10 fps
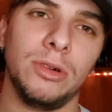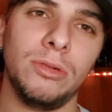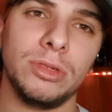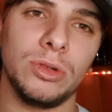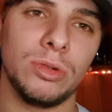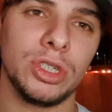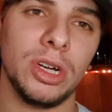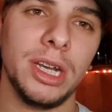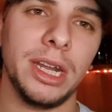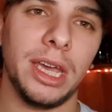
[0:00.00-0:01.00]
Oh, it's all
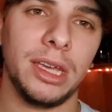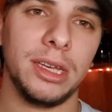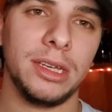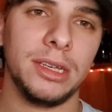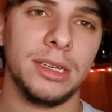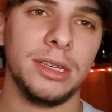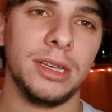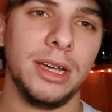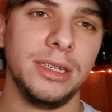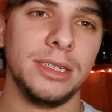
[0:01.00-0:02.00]
shiny.
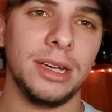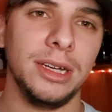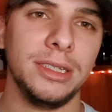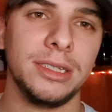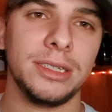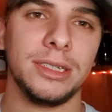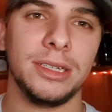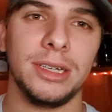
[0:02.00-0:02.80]
That's nice.